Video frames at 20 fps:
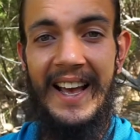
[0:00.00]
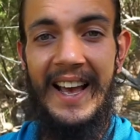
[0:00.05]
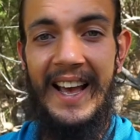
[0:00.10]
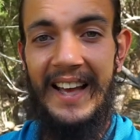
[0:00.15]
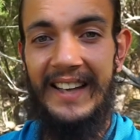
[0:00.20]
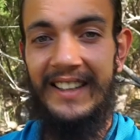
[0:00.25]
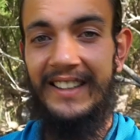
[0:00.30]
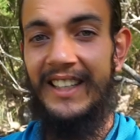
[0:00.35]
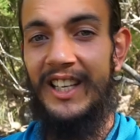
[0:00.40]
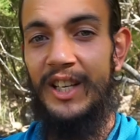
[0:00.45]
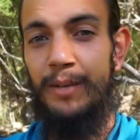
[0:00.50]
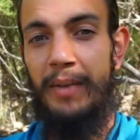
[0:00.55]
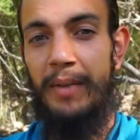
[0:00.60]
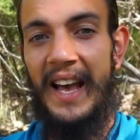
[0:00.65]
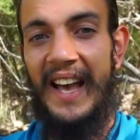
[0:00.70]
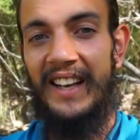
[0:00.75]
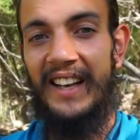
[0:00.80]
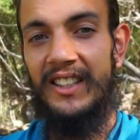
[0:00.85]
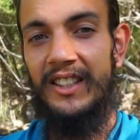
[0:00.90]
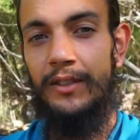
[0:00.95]
and keep
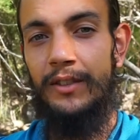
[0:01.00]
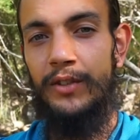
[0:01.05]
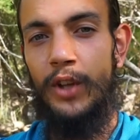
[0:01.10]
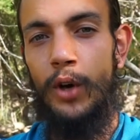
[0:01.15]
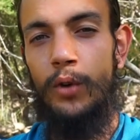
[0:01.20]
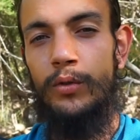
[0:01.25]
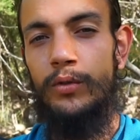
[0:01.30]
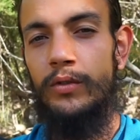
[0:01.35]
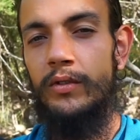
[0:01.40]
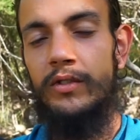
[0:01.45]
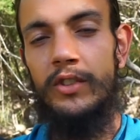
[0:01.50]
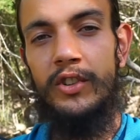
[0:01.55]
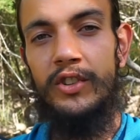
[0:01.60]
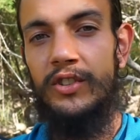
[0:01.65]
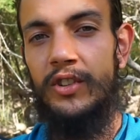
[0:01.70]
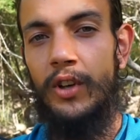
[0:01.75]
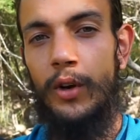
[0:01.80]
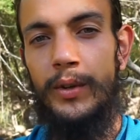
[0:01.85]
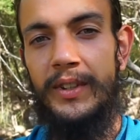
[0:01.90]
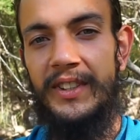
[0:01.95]
active. Don't
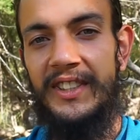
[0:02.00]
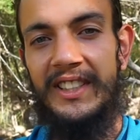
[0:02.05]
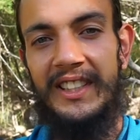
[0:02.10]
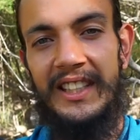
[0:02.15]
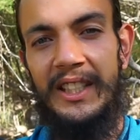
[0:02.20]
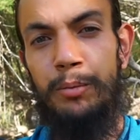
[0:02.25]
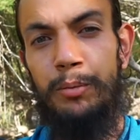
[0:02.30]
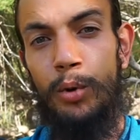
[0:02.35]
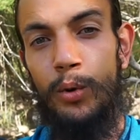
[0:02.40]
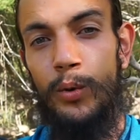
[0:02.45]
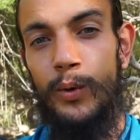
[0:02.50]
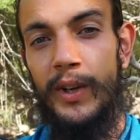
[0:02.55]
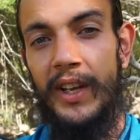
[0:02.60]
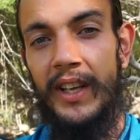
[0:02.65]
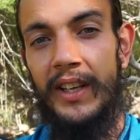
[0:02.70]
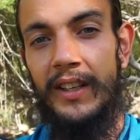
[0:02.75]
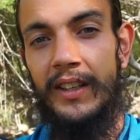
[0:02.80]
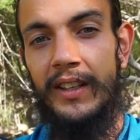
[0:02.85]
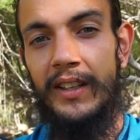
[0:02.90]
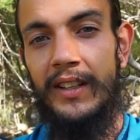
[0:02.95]
just go to sleep all
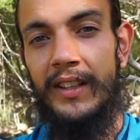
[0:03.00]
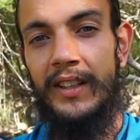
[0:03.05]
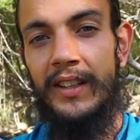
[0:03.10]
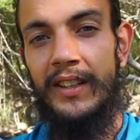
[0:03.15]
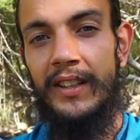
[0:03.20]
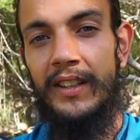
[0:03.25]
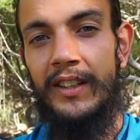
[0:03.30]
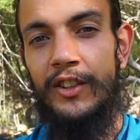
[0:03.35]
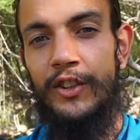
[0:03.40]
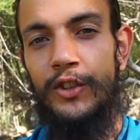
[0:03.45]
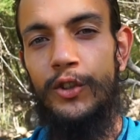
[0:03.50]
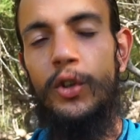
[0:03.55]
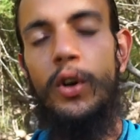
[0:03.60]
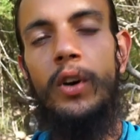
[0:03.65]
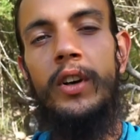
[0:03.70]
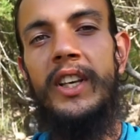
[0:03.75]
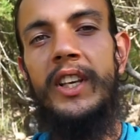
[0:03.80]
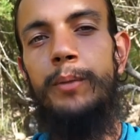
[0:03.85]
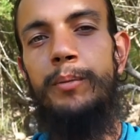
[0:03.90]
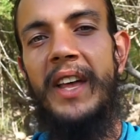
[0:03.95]
day. You've got
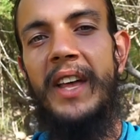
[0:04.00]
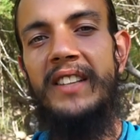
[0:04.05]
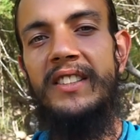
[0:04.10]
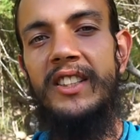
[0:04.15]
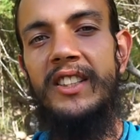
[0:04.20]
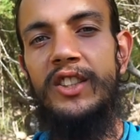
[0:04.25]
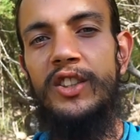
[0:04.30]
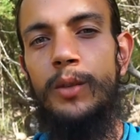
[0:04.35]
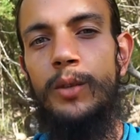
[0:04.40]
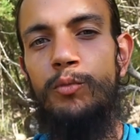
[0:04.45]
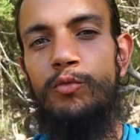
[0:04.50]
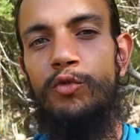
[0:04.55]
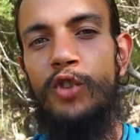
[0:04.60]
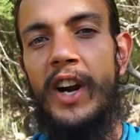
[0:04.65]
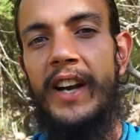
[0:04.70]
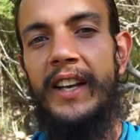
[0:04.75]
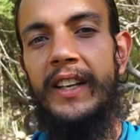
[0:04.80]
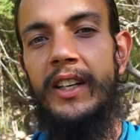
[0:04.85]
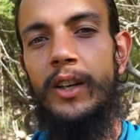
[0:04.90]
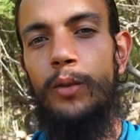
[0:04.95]
to keep that system
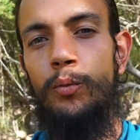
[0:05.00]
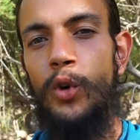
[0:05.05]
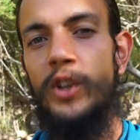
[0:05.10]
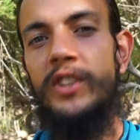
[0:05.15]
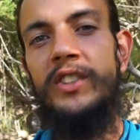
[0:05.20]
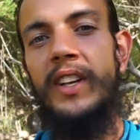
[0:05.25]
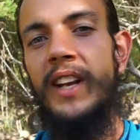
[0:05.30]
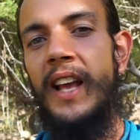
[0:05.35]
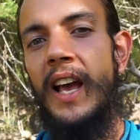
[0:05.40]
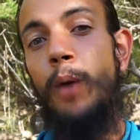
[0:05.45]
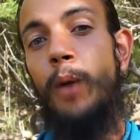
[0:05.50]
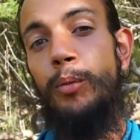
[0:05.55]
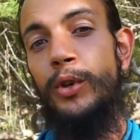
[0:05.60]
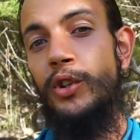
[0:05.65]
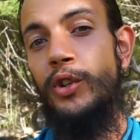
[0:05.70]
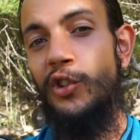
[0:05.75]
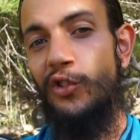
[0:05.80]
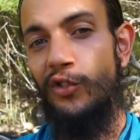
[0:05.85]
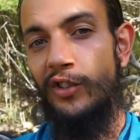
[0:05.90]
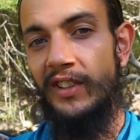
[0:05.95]
running. And what's going to
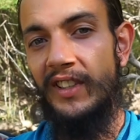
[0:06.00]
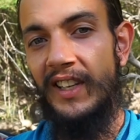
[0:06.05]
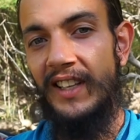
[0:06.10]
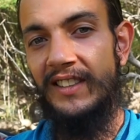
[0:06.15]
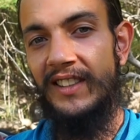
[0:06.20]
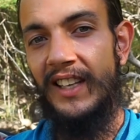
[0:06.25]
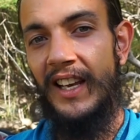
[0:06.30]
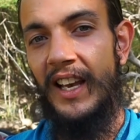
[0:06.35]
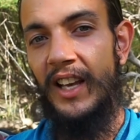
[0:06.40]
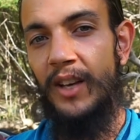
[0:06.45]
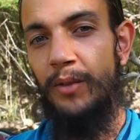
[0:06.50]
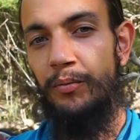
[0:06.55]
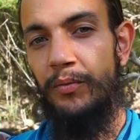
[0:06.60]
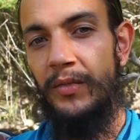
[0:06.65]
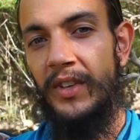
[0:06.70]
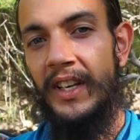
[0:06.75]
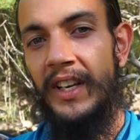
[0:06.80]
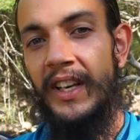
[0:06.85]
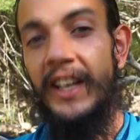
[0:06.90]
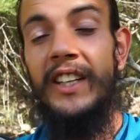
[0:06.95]
happen during that time
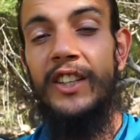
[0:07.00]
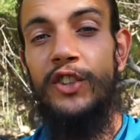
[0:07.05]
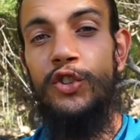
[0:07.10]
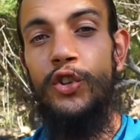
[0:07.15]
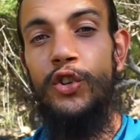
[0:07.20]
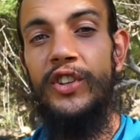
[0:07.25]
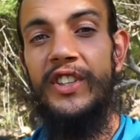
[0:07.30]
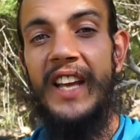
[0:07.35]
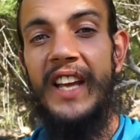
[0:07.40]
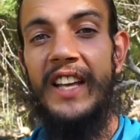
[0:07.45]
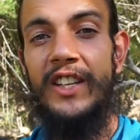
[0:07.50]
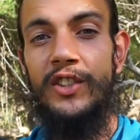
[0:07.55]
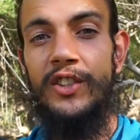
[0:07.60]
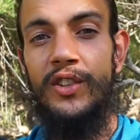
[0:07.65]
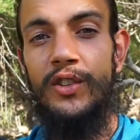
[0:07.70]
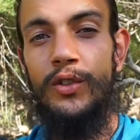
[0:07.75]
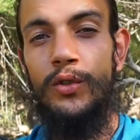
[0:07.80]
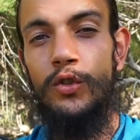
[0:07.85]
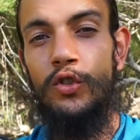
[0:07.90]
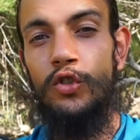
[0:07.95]
is your
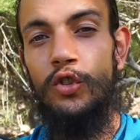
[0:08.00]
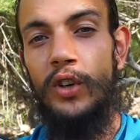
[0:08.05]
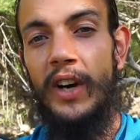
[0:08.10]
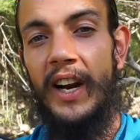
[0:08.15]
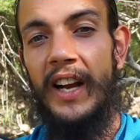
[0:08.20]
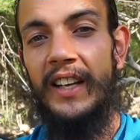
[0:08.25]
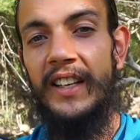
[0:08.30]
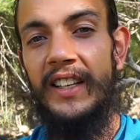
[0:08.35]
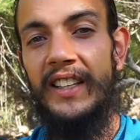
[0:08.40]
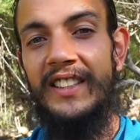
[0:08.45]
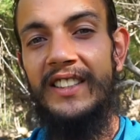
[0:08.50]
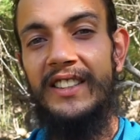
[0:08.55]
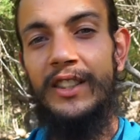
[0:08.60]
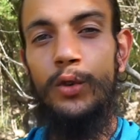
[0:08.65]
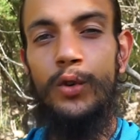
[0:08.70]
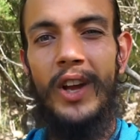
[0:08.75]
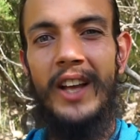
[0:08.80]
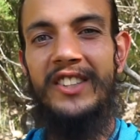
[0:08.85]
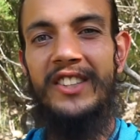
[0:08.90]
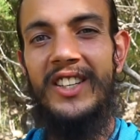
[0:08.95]
intestinal tract is
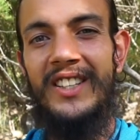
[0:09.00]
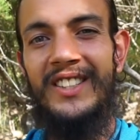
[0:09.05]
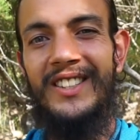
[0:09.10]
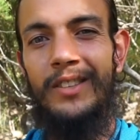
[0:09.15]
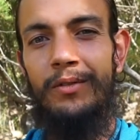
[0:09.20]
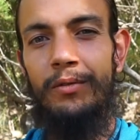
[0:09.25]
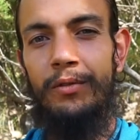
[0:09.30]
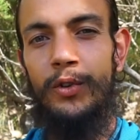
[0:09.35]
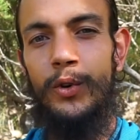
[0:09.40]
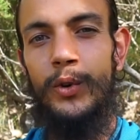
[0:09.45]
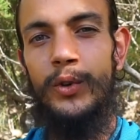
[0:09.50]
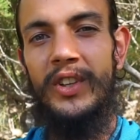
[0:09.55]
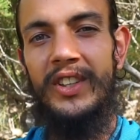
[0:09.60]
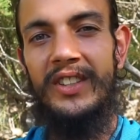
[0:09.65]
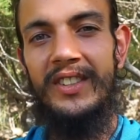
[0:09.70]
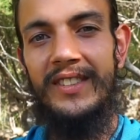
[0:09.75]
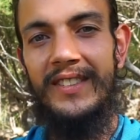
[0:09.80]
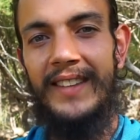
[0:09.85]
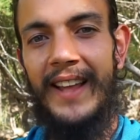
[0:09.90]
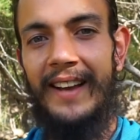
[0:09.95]
still digesting food
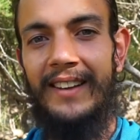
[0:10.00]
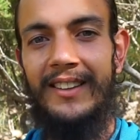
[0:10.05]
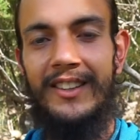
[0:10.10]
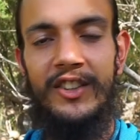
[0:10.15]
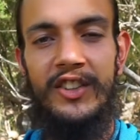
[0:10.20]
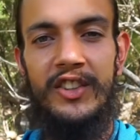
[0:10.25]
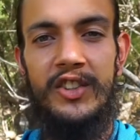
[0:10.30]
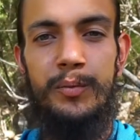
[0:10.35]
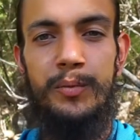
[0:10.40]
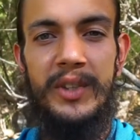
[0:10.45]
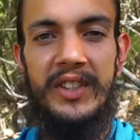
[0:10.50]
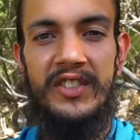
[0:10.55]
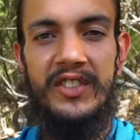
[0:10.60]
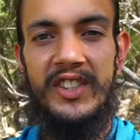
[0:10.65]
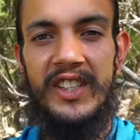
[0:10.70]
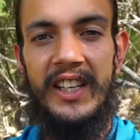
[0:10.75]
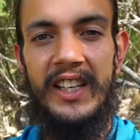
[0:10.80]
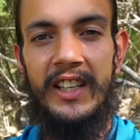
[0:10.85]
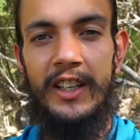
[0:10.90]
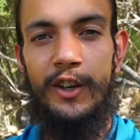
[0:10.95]
that's stagnant, that's been
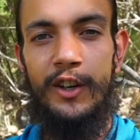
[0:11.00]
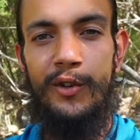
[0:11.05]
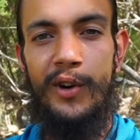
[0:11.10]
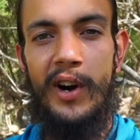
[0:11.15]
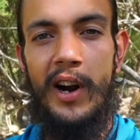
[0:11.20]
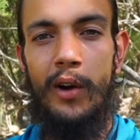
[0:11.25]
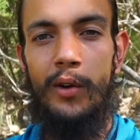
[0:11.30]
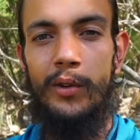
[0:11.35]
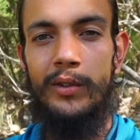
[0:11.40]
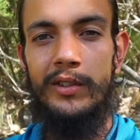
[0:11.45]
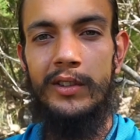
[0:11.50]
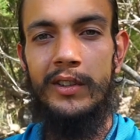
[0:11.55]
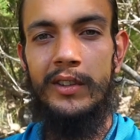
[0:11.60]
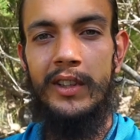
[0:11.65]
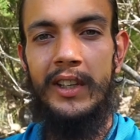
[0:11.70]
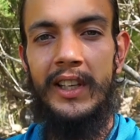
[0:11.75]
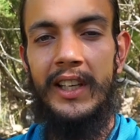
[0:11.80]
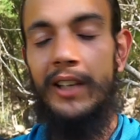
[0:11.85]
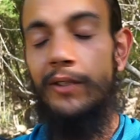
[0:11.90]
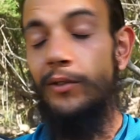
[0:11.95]
sitting around.
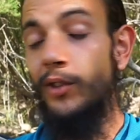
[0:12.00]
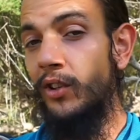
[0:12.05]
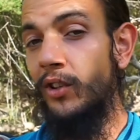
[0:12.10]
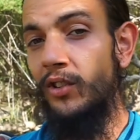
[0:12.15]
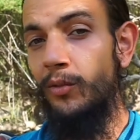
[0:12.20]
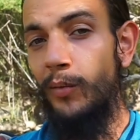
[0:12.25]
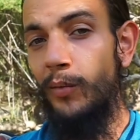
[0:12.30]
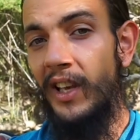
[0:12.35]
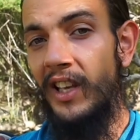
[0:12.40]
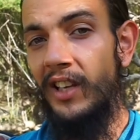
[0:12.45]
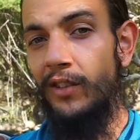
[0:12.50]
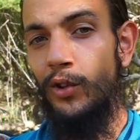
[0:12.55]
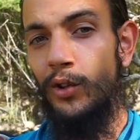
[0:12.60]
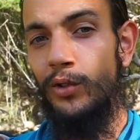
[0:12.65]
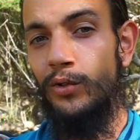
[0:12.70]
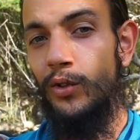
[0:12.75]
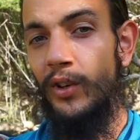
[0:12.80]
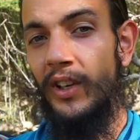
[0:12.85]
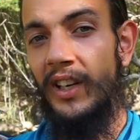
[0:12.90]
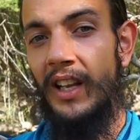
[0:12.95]
Even though you may have
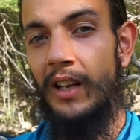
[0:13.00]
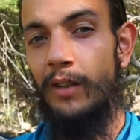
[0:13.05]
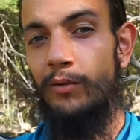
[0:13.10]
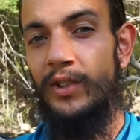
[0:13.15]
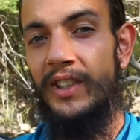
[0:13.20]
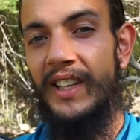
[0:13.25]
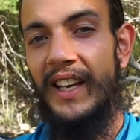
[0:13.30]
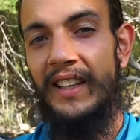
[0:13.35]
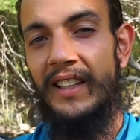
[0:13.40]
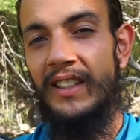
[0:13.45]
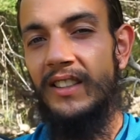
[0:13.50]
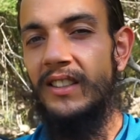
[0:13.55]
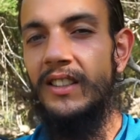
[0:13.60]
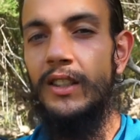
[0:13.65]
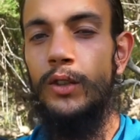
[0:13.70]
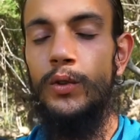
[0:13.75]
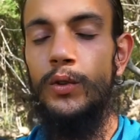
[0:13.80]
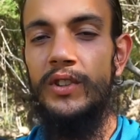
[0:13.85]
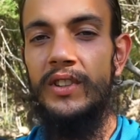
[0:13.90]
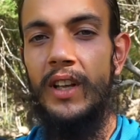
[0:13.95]
gone to the toilet every day, there's
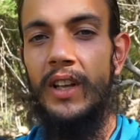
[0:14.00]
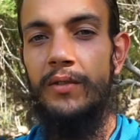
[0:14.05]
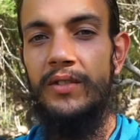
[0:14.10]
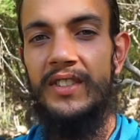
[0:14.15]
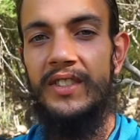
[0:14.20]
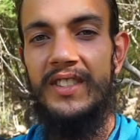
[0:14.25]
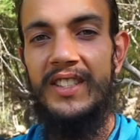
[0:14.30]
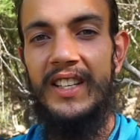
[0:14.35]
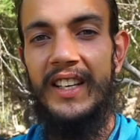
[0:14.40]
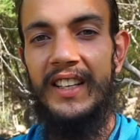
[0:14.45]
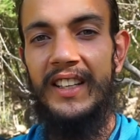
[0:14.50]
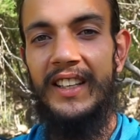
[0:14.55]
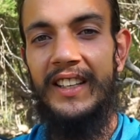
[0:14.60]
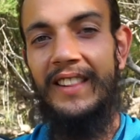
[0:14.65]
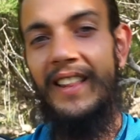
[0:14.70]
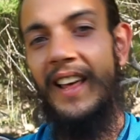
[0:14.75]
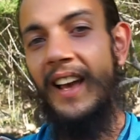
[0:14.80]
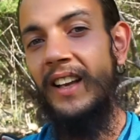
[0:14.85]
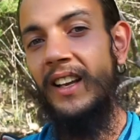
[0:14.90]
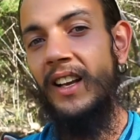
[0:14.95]
still stuff sitting
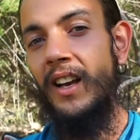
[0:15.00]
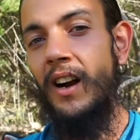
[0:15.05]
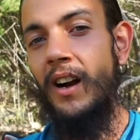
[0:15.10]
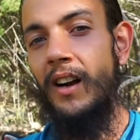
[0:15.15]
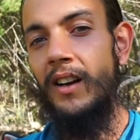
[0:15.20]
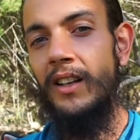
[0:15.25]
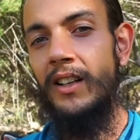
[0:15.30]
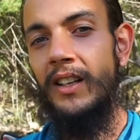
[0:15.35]
in that gut.